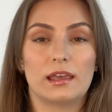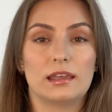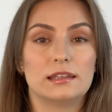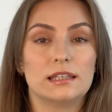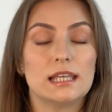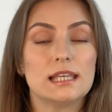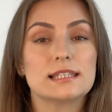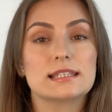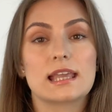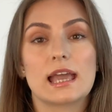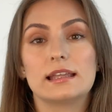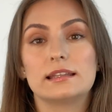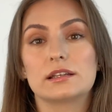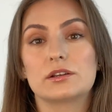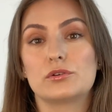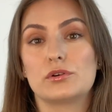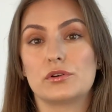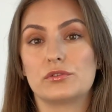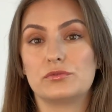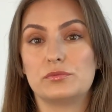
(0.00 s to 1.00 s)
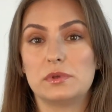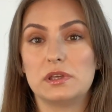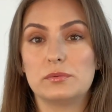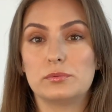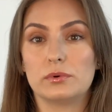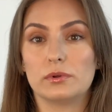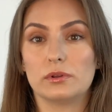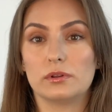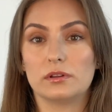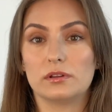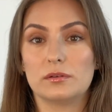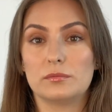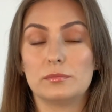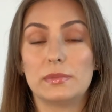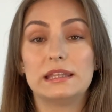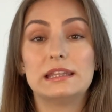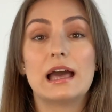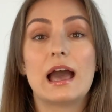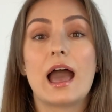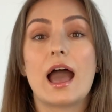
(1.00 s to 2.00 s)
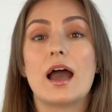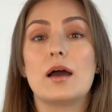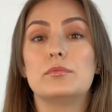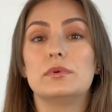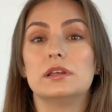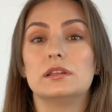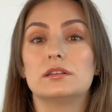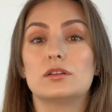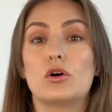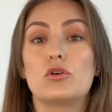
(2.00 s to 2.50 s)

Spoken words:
This category of people made a habit